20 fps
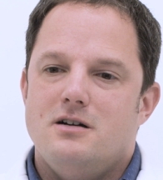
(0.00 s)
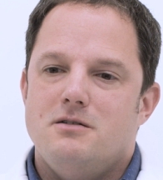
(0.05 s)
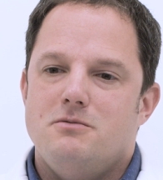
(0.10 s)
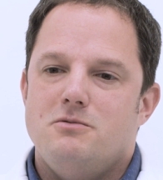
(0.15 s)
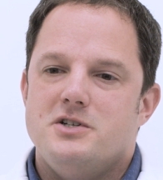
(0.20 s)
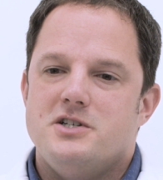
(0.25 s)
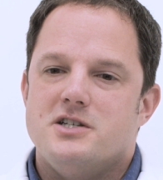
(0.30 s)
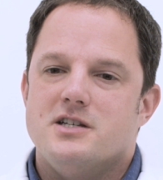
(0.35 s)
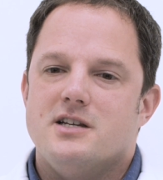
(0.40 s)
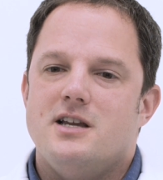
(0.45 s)

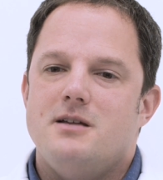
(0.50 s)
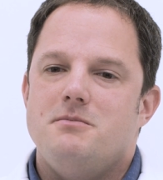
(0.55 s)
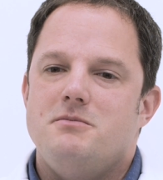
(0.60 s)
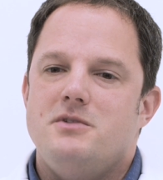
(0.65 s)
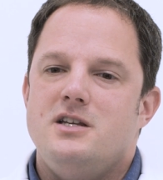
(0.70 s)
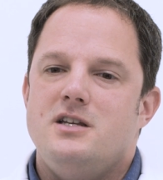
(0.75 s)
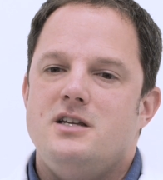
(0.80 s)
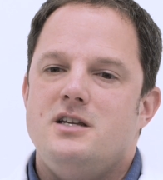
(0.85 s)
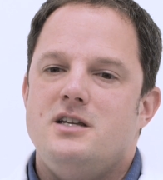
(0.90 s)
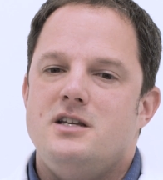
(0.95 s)
which can
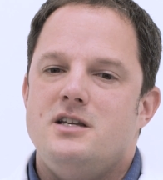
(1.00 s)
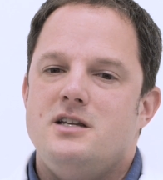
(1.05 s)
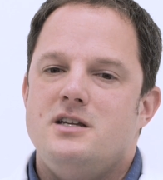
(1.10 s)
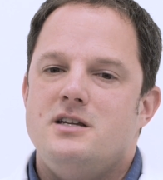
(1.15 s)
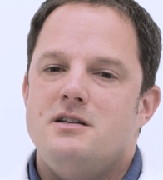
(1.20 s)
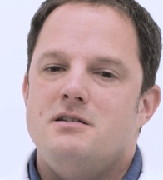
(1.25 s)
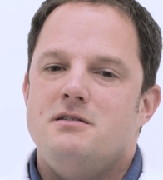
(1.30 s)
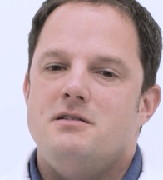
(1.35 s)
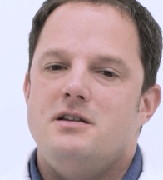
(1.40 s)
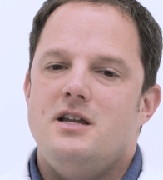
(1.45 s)

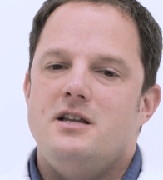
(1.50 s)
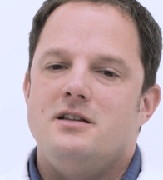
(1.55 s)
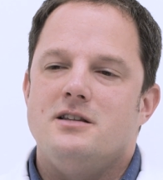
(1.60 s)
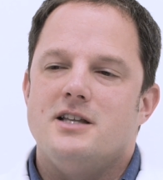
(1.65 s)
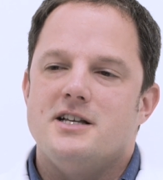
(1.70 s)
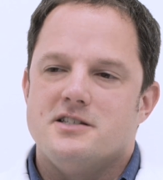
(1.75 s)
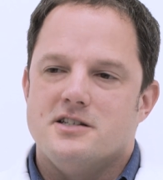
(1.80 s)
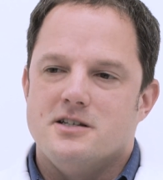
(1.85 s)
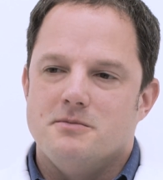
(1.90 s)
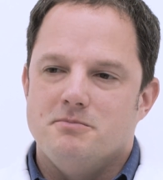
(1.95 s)
be,
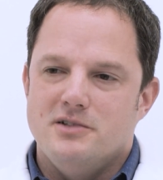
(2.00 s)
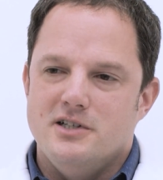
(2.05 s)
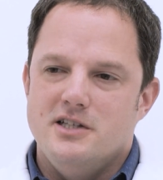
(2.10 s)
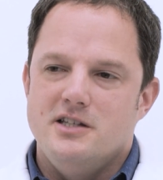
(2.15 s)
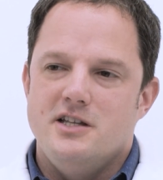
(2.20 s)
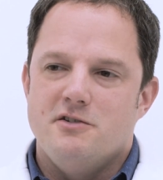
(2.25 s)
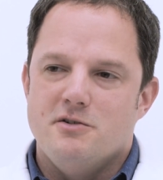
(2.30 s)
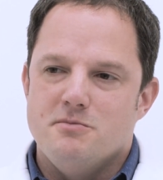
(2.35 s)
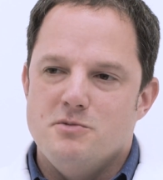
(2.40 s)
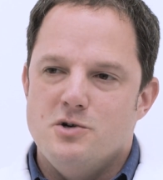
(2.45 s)
unless
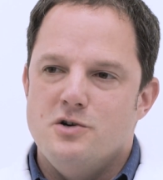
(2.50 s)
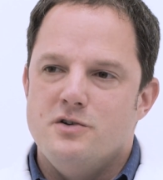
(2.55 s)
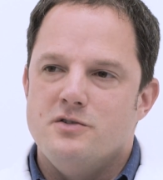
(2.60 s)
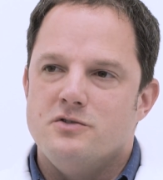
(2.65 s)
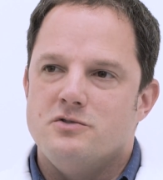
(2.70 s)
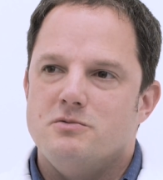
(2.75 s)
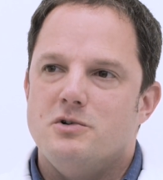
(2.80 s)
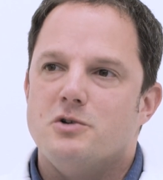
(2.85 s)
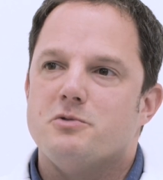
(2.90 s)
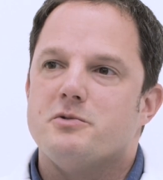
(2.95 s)
completely
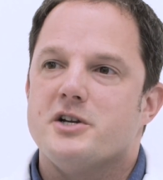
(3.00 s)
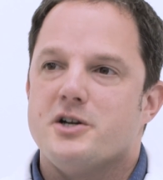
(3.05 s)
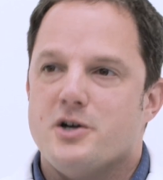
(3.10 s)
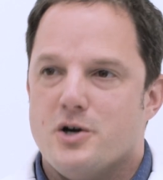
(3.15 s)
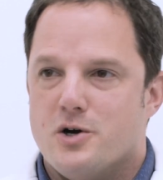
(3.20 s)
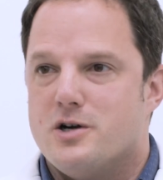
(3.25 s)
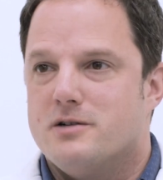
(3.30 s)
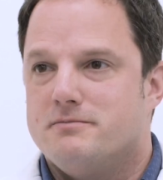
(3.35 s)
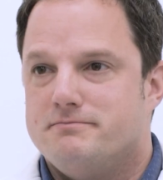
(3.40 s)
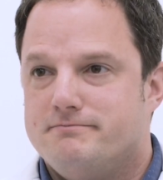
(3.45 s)
removed, will
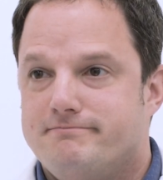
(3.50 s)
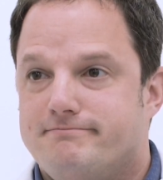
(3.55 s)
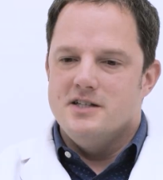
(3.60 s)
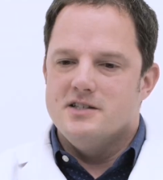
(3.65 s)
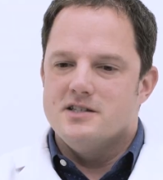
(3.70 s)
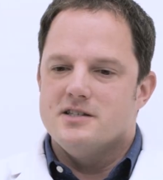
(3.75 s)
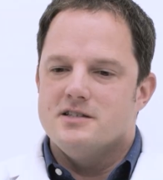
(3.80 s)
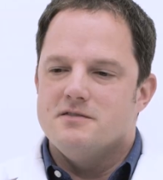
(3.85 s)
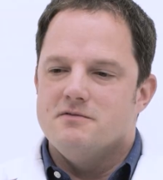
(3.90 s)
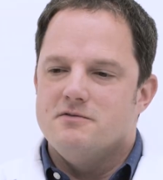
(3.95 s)
recur.
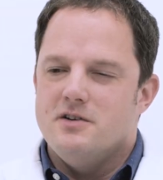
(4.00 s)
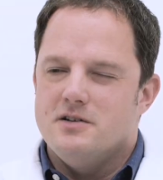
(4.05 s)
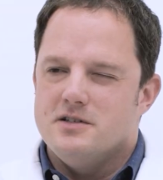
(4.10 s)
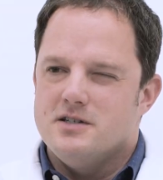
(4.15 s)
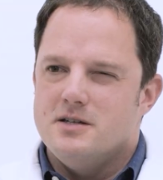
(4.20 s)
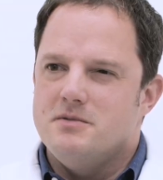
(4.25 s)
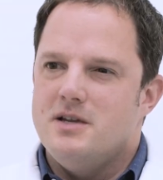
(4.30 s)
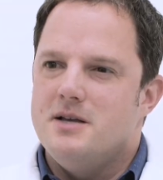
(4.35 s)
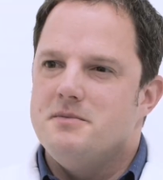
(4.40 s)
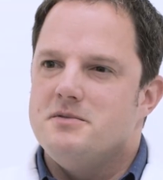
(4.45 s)
It's
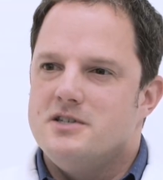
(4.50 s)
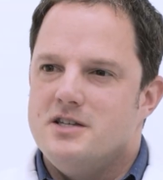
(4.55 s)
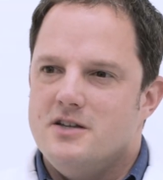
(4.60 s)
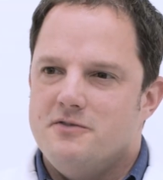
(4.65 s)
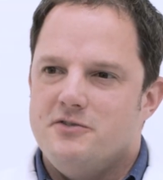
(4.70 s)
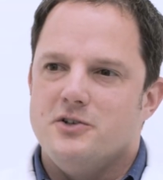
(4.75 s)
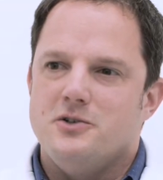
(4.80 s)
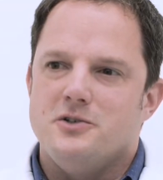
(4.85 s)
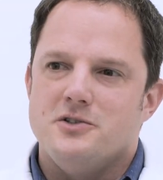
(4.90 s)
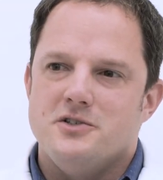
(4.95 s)
sometimes
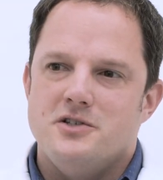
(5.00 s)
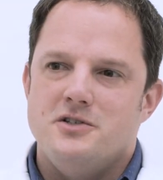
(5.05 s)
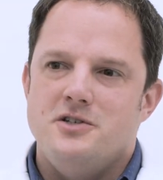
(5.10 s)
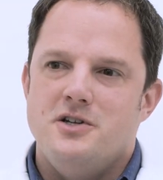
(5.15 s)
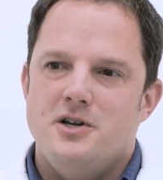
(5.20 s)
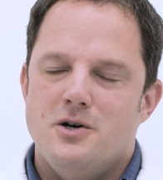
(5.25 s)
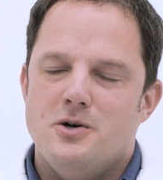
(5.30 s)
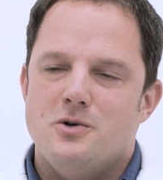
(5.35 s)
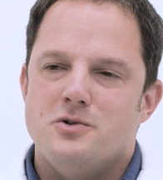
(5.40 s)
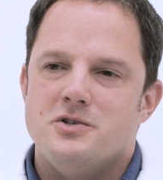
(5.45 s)
difficult to
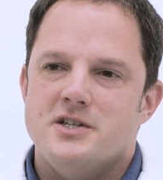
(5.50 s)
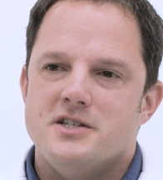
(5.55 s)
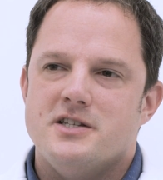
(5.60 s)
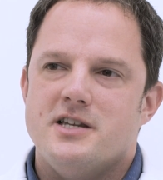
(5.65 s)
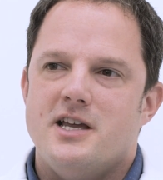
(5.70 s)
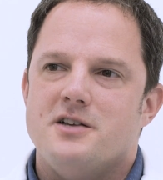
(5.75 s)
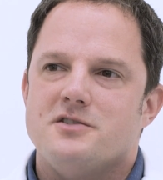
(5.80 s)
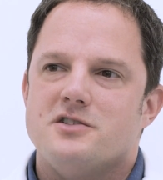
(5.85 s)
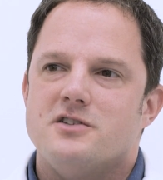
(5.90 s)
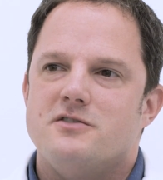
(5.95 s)
know just
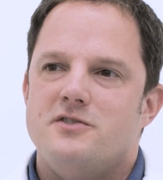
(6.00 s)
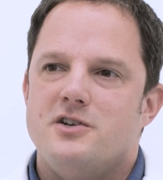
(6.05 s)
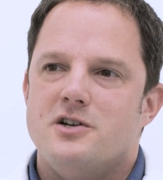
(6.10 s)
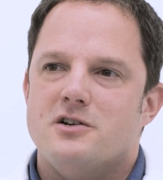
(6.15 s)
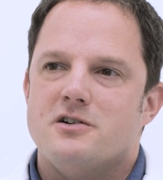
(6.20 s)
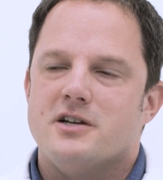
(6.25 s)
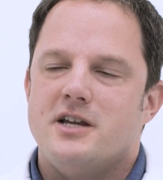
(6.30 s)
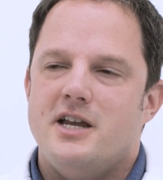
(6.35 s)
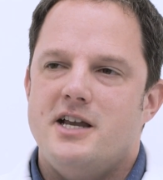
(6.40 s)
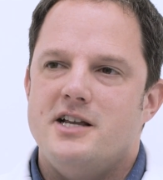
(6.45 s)
how
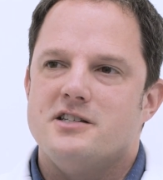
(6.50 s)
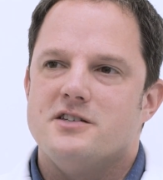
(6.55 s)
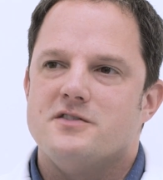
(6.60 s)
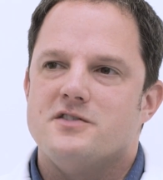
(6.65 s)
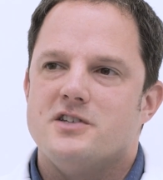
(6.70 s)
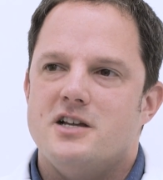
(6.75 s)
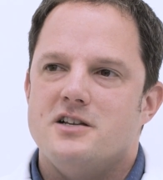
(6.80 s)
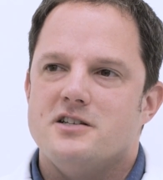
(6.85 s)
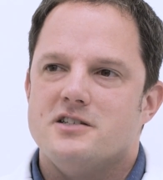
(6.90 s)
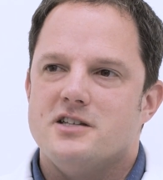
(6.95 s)
severe a case of
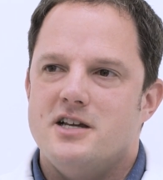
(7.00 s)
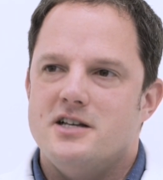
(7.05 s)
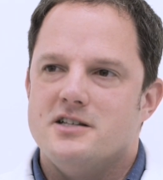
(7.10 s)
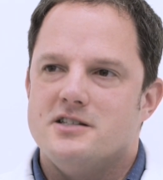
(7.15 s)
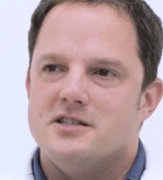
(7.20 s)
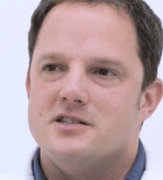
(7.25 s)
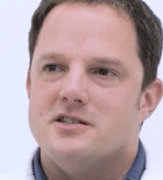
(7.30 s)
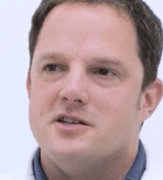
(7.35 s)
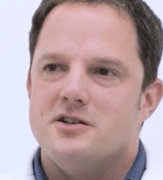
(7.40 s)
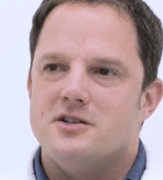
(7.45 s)

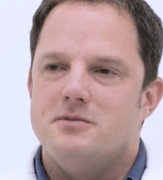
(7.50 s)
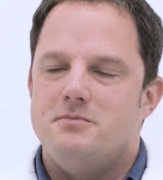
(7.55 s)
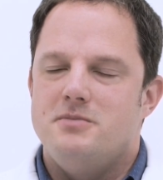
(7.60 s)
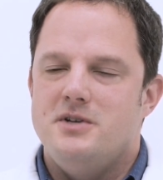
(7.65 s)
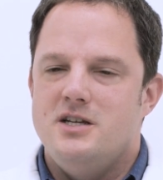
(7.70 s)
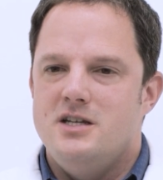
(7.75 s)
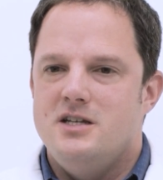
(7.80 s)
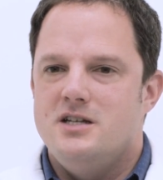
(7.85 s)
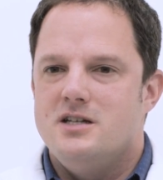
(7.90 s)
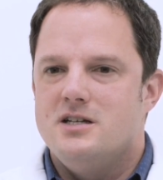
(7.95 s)
sinusitis is going to
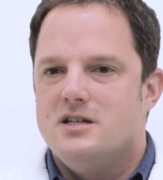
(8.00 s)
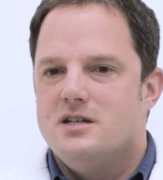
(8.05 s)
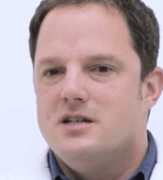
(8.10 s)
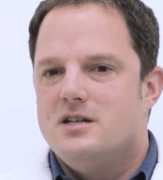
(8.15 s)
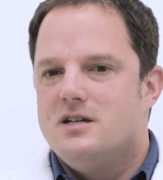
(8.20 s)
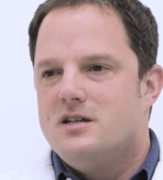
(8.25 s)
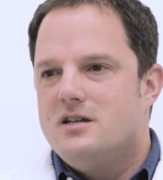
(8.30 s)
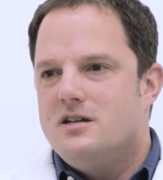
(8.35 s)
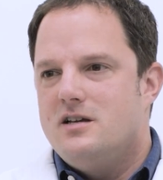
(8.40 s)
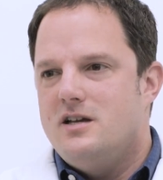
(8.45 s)
be
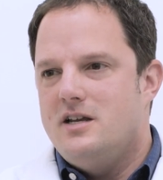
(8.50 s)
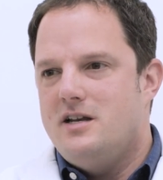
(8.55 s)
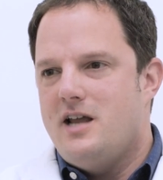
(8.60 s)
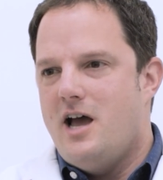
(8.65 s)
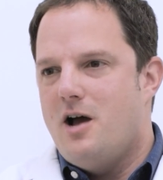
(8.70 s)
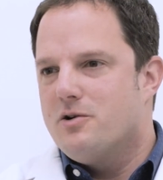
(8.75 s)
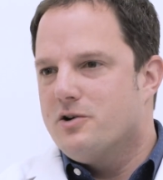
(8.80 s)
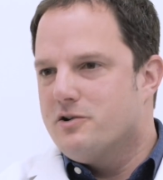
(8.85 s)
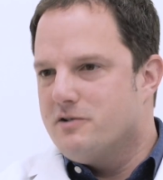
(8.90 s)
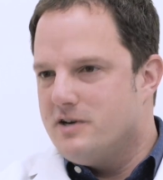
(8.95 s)
and
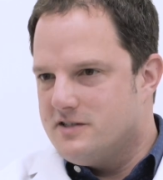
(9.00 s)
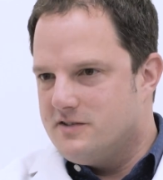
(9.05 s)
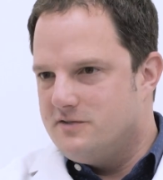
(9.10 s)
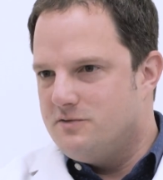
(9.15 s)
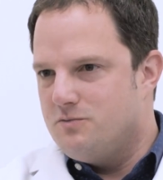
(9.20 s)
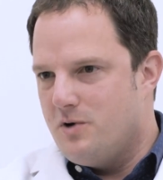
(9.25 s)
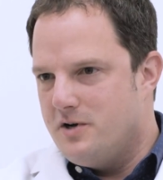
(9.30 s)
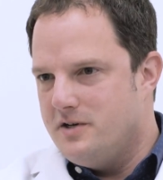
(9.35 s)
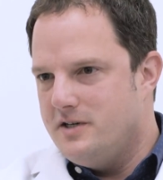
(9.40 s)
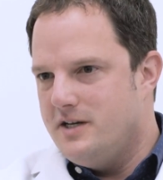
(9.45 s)
how aggressive
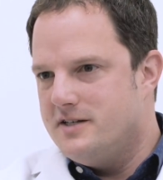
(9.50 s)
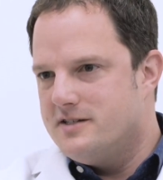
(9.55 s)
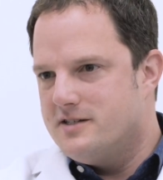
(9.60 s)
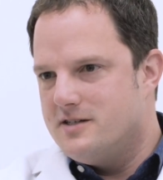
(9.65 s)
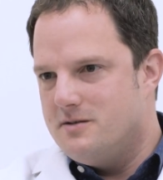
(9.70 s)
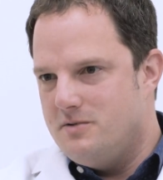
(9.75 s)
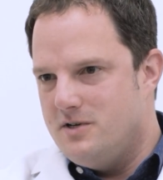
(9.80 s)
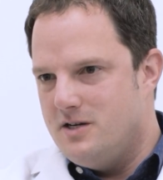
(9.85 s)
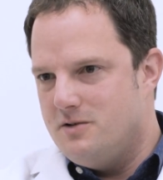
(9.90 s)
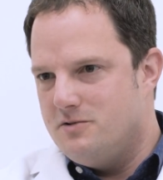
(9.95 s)
one needs
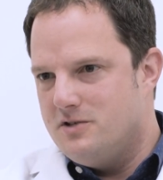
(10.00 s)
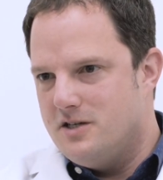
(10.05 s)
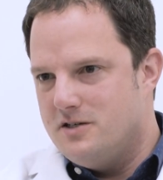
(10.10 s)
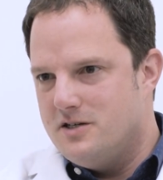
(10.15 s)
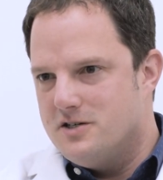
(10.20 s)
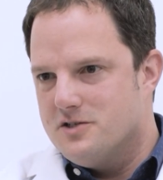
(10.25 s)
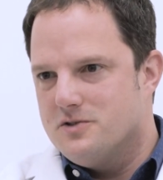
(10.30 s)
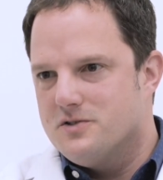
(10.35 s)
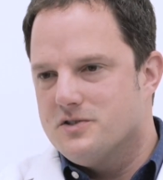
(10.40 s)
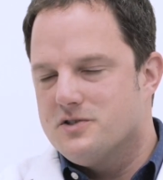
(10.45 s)
to be with the
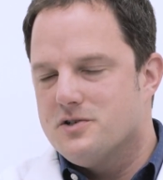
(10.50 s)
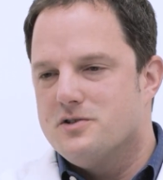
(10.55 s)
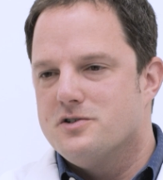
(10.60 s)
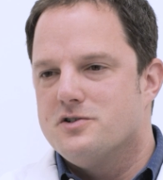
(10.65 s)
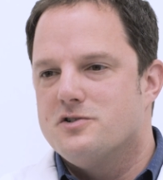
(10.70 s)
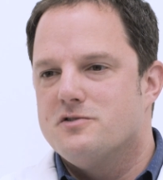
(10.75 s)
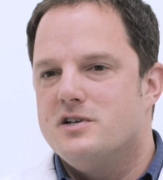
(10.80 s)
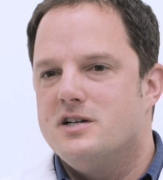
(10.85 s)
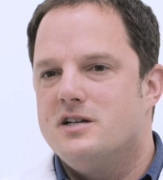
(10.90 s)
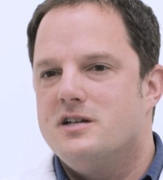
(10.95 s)
initial
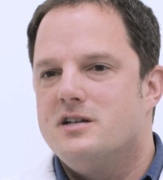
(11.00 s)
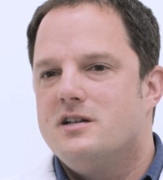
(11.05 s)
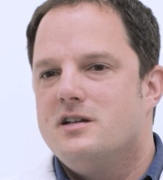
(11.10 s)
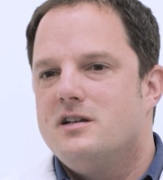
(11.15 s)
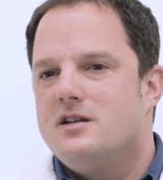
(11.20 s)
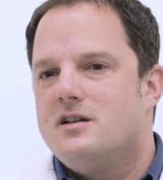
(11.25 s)
surgery.